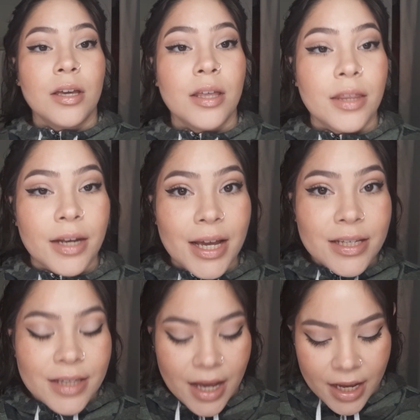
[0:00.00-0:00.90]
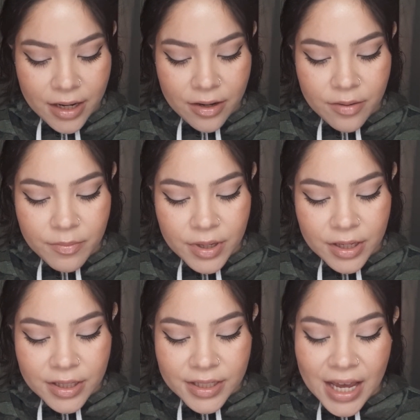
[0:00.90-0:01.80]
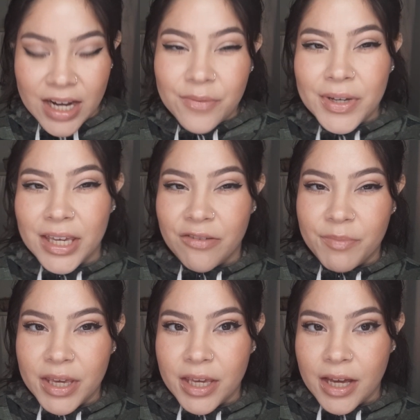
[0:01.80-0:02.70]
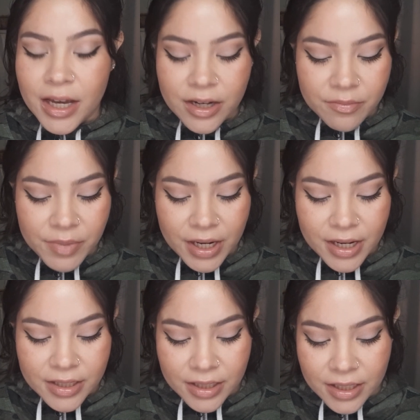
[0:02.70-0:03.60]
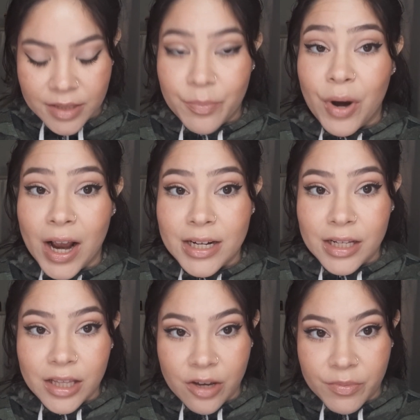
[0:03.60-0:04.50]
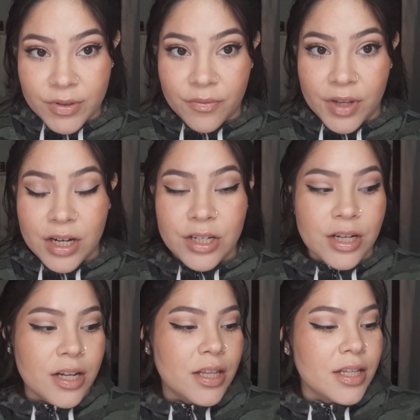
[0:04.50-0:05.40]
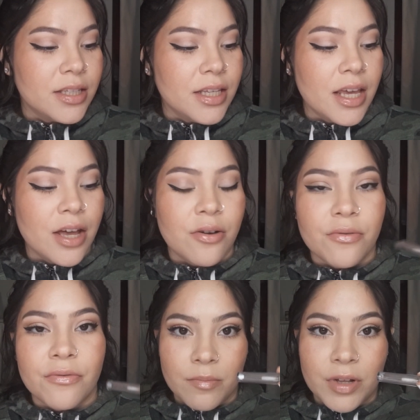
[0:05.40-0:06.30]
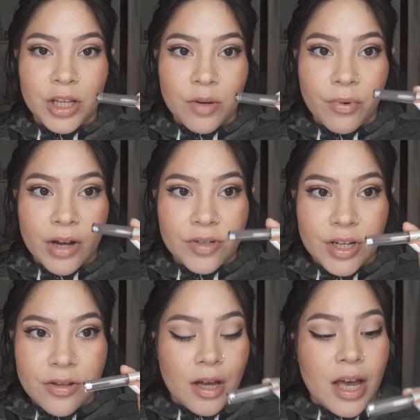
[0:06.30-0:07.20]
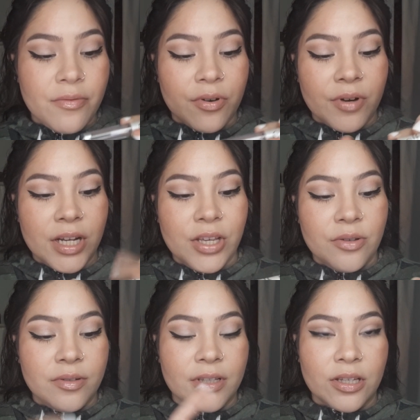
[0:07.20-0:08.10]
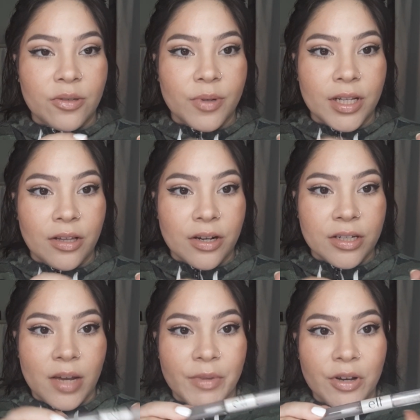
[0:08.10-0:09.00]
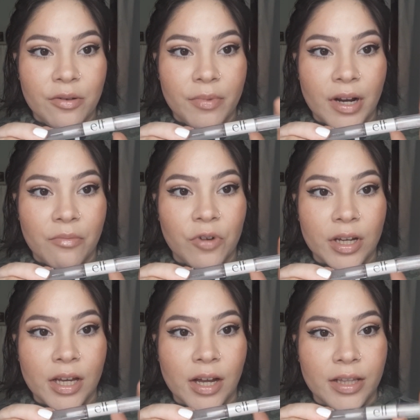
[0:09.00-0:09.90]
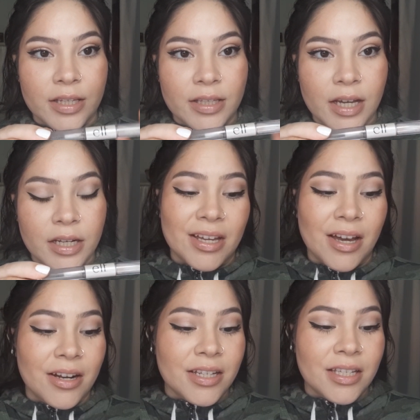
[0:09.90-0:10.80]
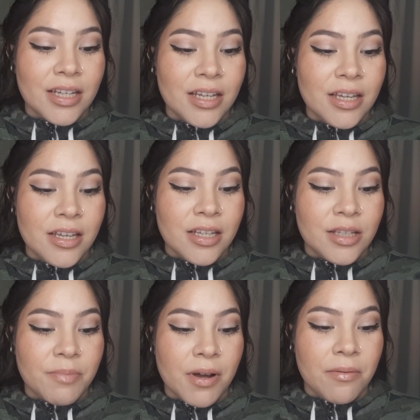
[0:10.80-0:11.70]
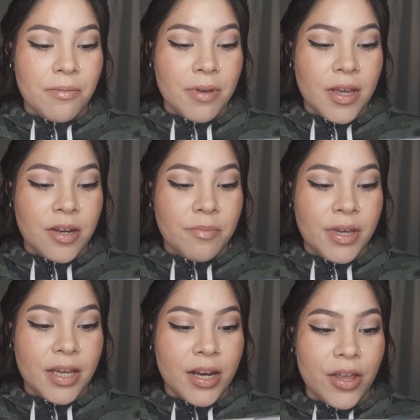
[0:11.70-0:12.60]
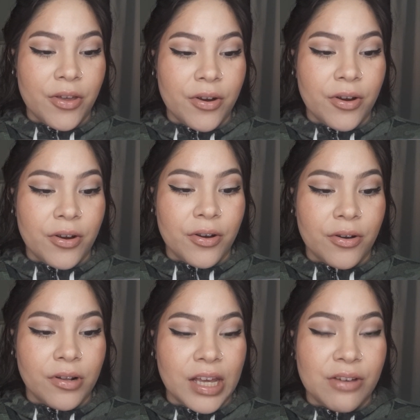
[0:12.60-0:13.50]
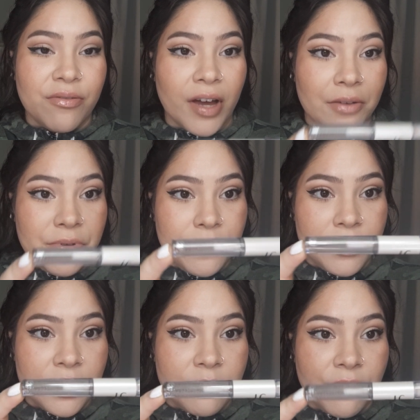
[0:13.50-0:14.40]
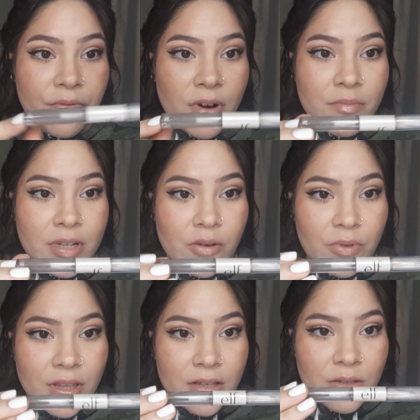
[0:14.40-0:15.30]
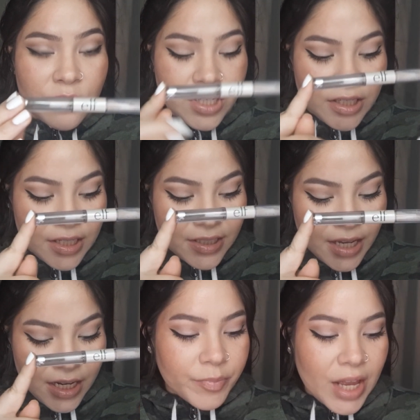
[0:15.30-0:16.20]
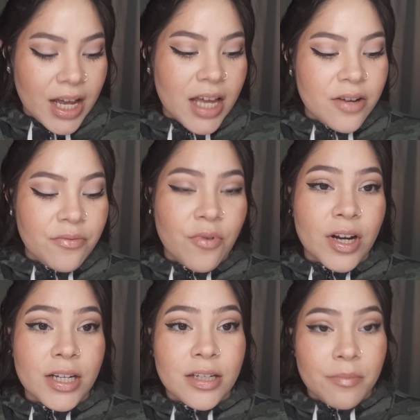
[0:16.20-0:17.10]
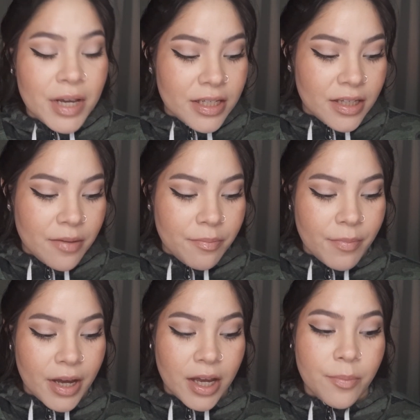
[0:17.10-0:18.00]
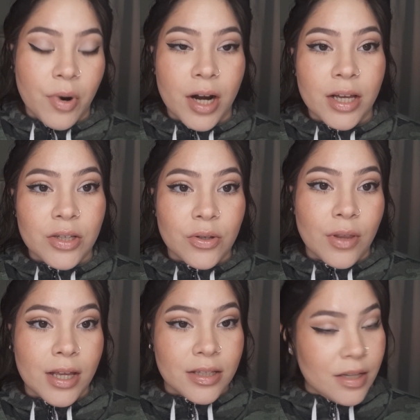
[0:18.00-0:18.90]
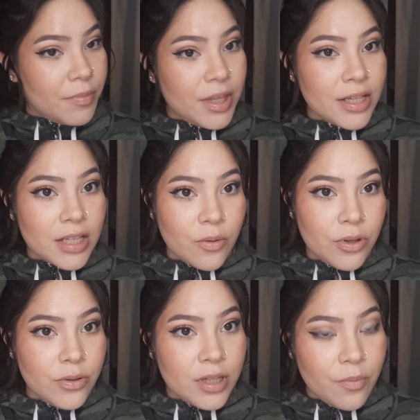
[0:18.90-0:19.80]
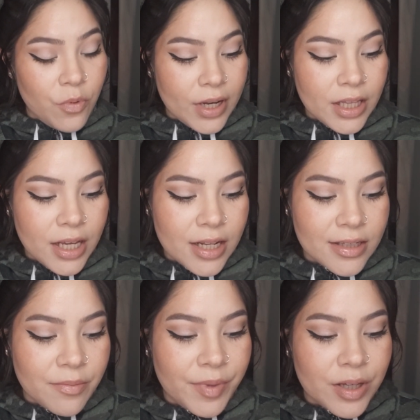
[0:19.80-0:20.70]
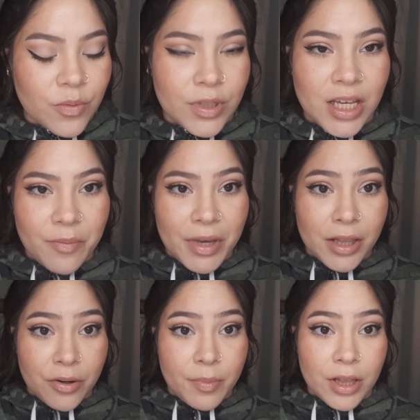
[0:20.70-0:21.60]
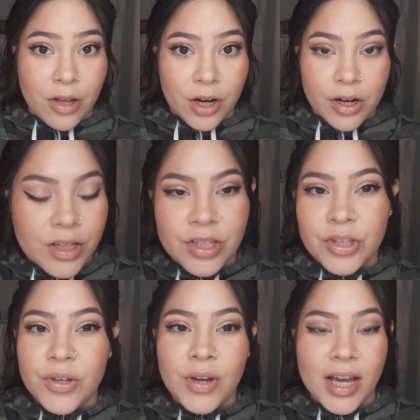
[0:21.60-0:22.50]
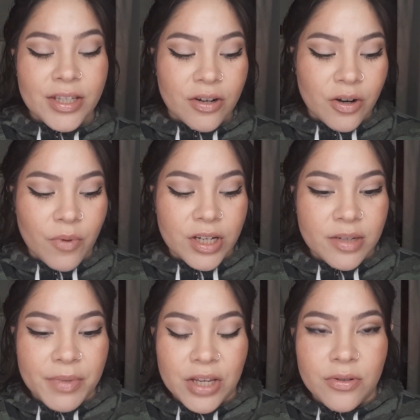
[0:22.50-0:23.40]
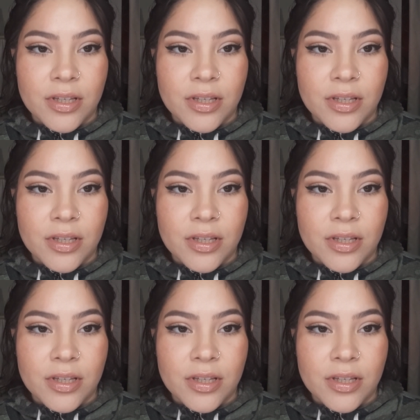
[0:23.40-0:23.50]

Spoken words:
The next item is kind of a give me item because it's practically almost finished, and that's the e.l.f. Clear Brow Gel. I've already used this one a long time ago, but I'm working on this side. Honestly, it's probably going to be another like 5 uses before I'm done with this, which is exciting. I kind of wanted to mix up my products so that some things I would use up quickly and some things would take me a little bit longer, just so you guys aren't watching me use the